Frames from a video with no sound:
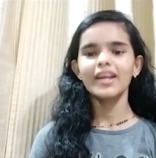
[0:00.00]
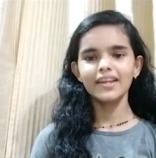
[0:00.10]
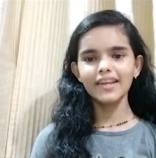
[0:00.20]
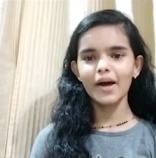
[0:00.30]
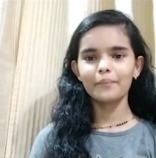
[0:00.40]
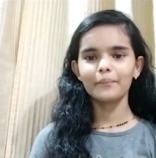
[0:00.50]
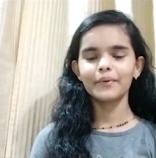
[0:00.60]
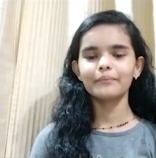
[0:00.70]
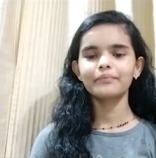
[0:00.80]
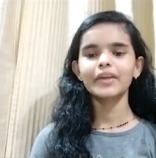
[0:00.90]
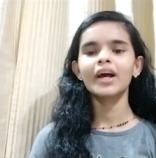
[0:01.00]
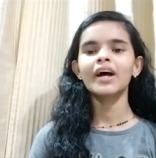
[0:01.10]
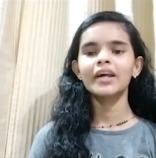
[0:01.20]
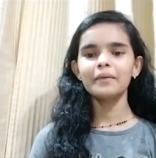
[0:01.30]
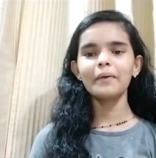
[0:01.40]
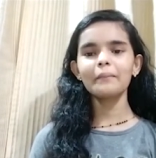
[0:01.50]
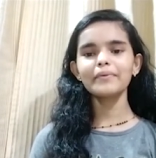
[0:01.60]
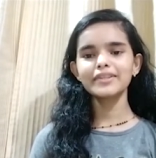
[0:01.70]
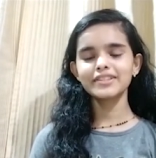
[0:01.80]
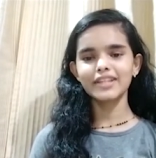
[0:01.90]
Yep. Remember
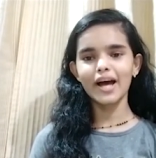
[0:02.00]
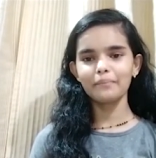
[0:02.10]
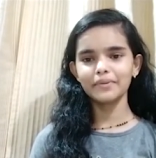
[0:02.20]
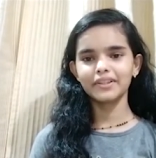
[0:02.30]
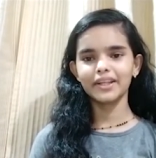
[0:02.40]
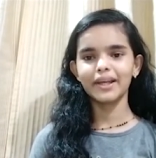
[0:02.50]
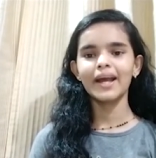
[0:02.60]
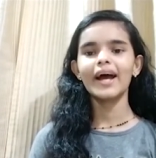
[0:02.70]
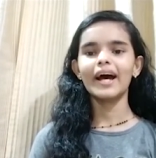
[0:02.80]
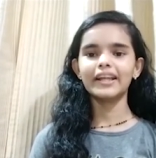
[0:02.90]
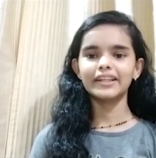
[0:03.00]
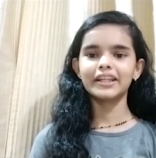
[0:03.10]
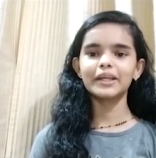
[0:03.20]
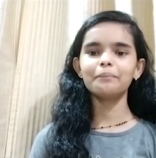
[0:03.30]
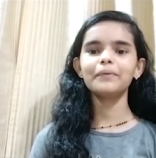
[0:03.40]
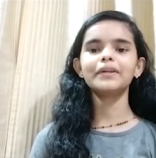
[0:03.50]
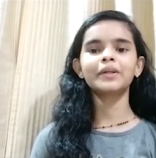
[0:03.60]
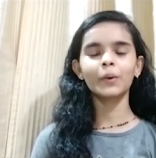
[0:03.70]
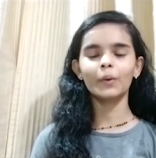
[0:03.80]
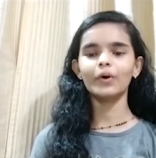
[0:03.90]
the Sabbath day and keep it
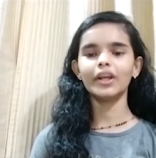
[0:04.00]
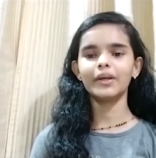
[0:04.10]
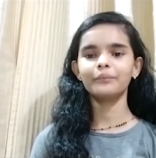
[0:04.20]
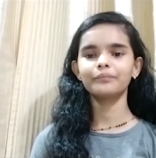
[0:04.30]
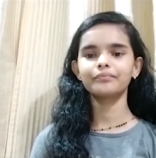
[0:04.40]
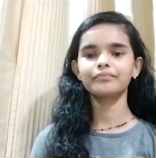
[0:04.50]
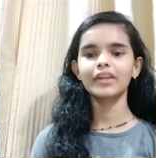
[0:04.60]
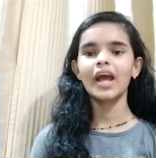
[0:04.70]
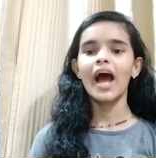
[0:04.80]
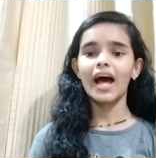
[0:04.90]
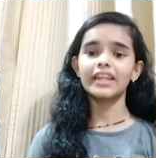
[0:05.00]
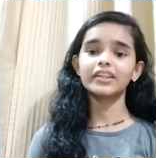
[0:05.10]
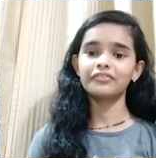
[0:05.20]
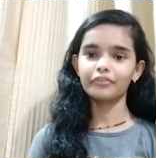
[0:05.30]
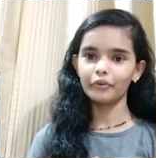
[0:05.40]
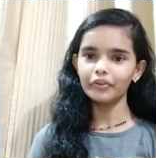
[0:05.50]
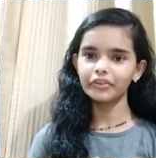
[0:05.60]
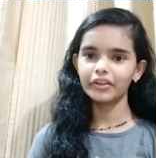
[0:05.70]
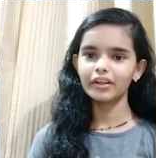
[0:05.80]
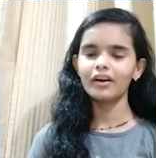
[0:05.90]
holy. And the fourth,
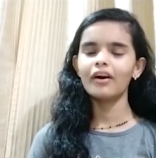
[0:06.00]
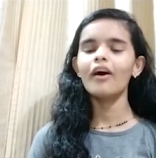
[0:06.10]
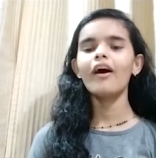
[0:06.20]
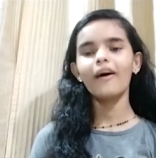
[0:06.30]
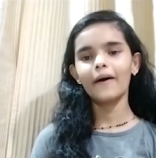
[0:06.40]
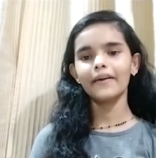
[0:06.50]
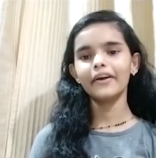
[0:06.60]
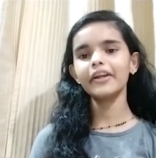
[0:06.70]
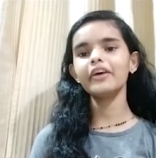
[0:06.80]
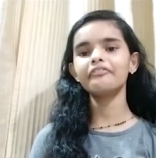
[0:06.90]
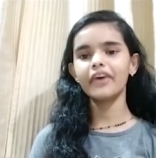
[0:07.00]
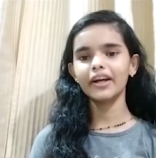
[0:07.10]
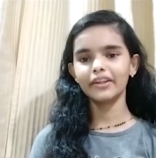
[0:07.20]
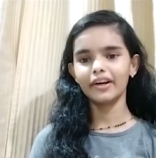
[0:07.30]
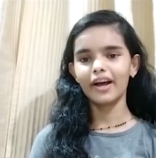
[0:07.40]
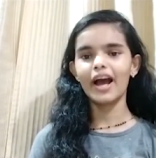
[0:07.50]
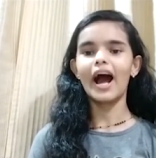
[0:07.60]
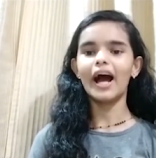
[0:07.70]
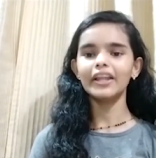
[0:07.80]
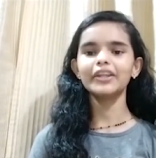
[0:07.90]
honor your father
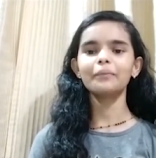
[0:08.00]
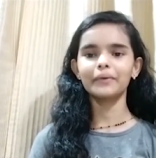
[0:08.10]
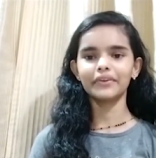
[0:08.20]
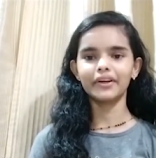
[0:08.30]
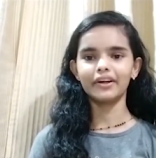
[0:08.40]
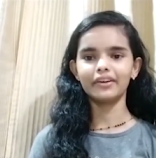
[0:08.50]
and your mother.